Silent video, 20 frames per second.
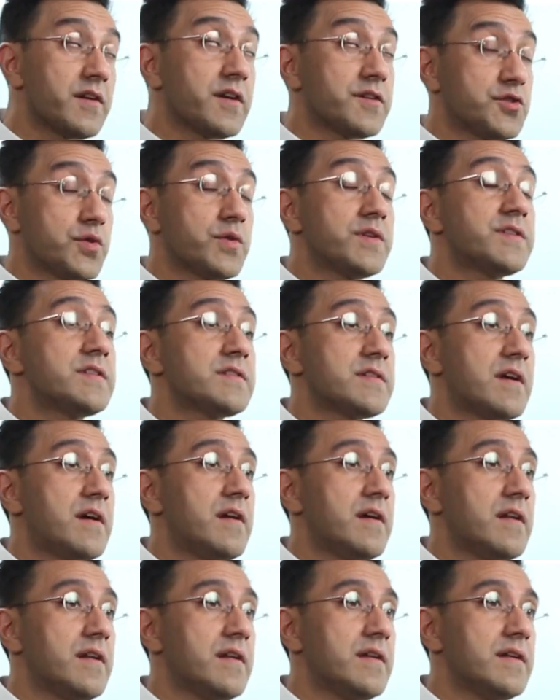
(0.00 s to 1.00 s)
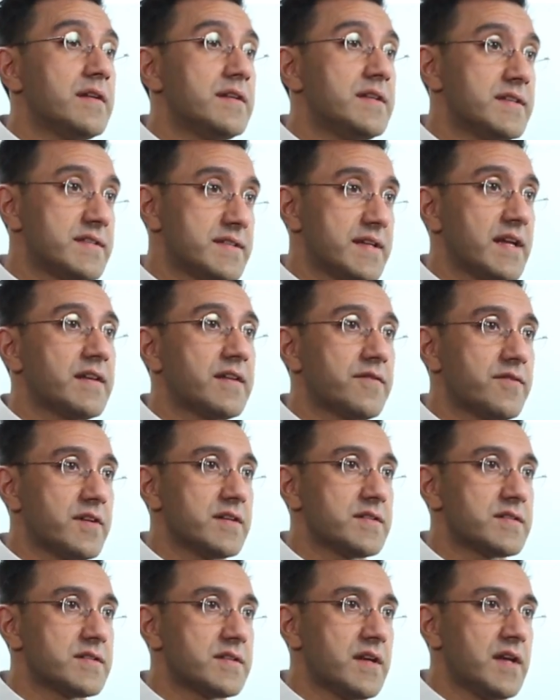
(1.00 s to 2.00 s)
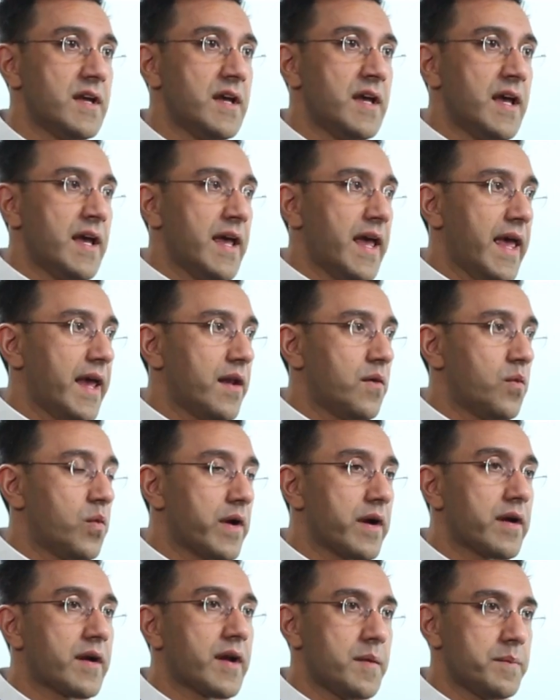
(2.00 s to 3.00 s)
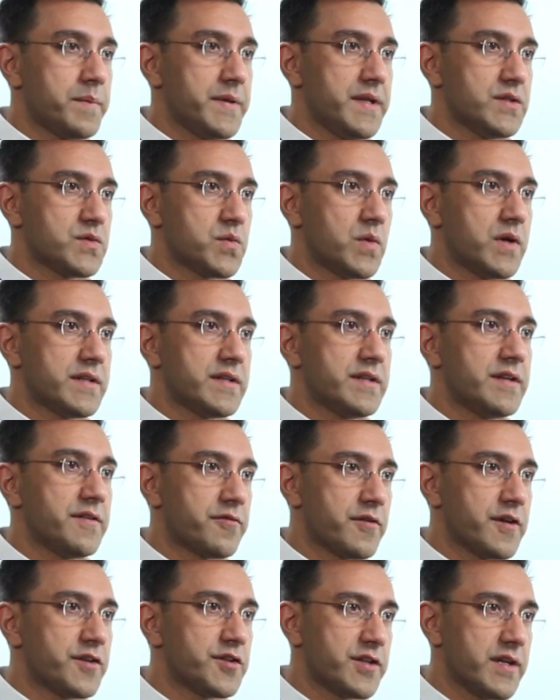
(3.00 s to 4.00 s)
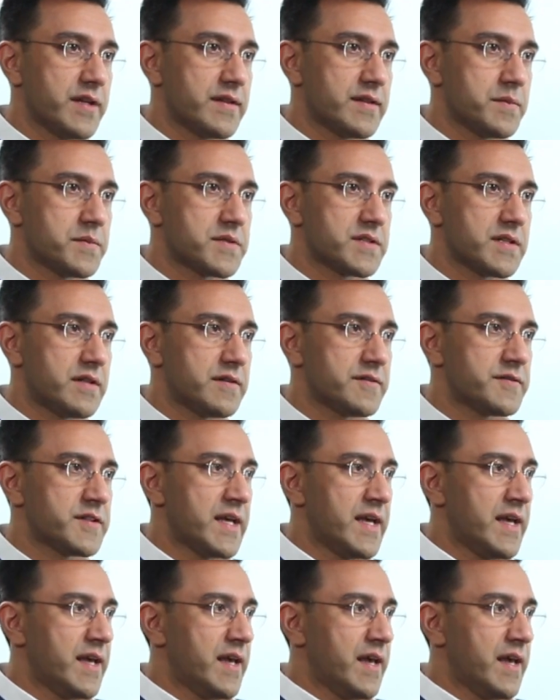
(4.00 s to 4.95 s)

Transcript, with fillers: There are choices on distinctiveness and where companies want to differentiate themselves.